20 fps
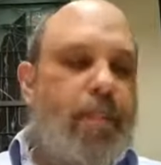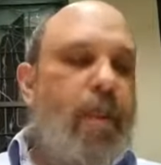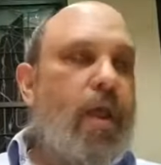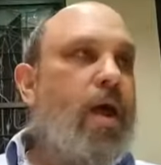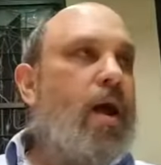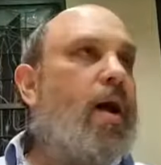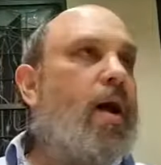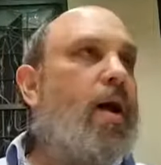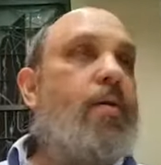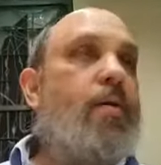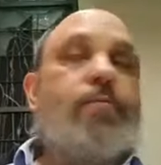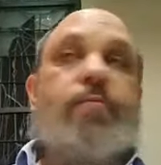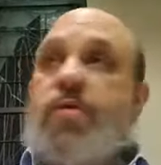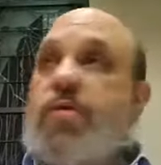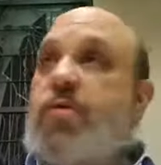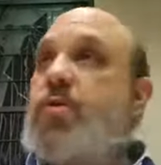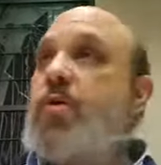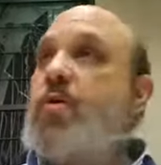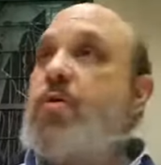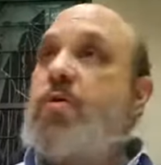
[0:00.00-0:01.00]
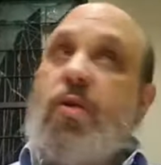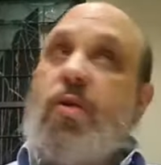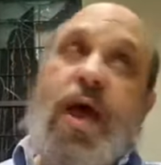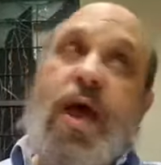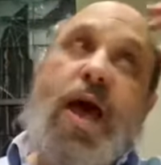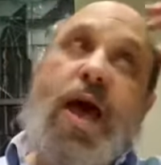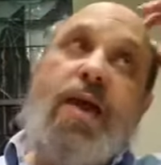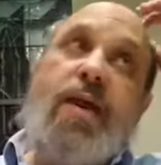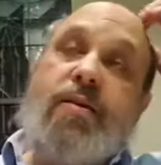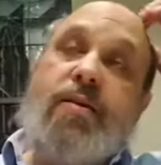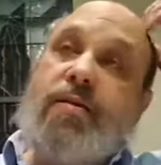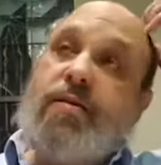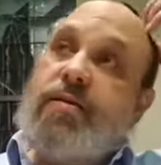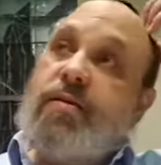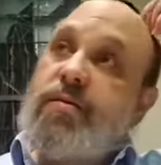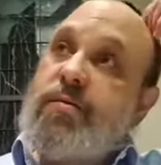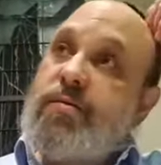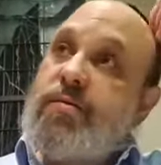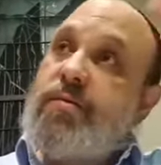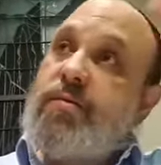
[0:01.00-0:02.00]
Um, so Goliath
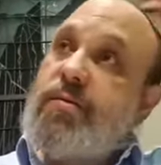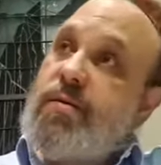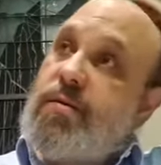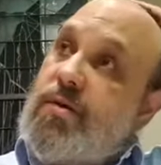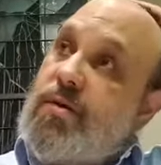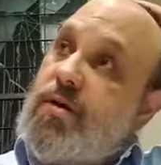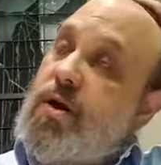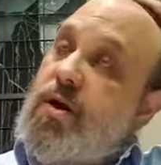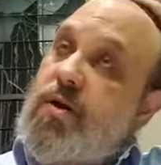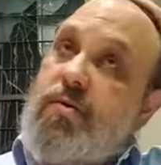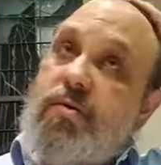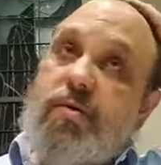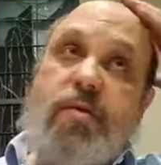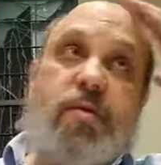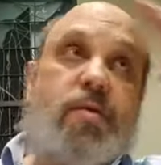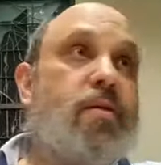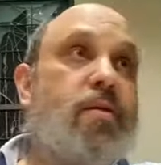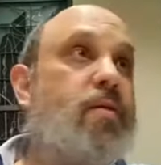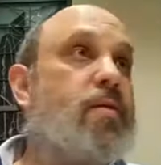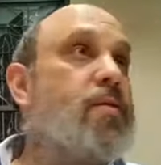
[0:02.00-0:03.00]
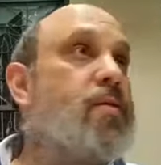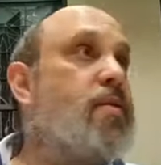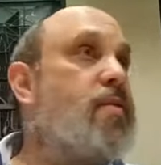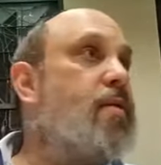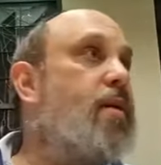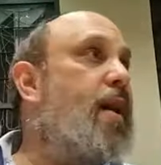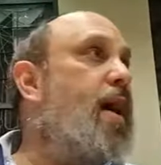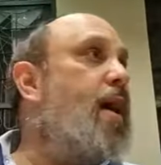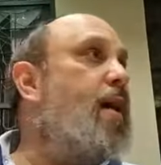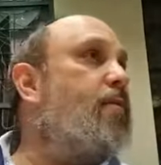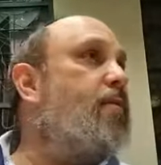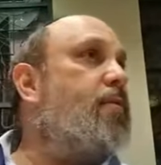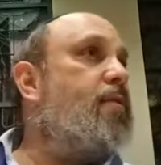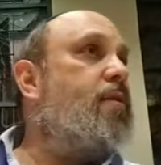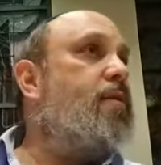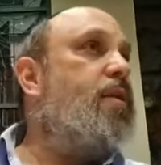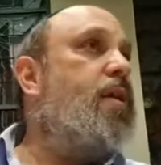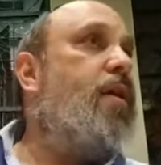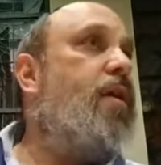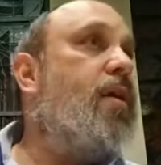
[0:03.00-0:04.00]
you know, is, is alive
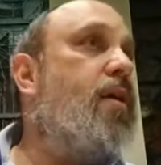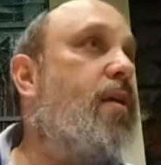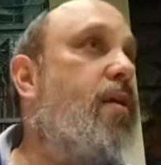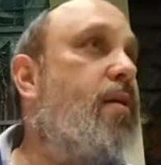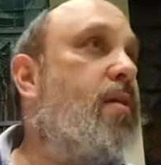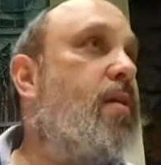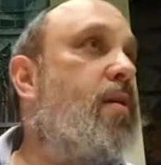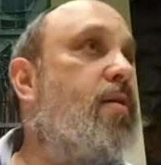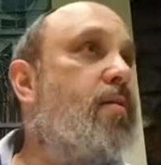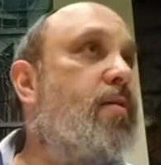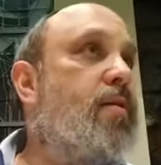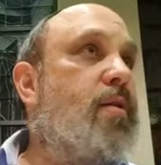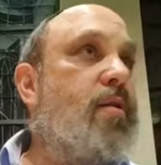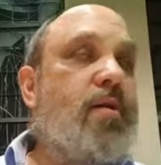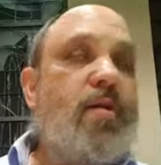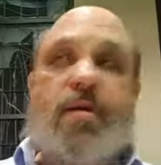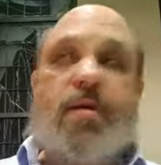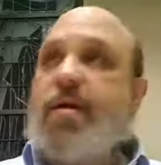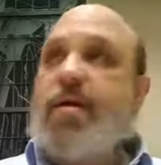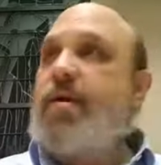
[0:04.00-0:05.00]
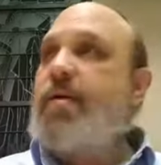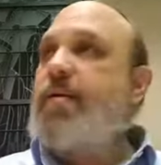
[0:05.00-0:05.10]
and kicking, you know, and, uh,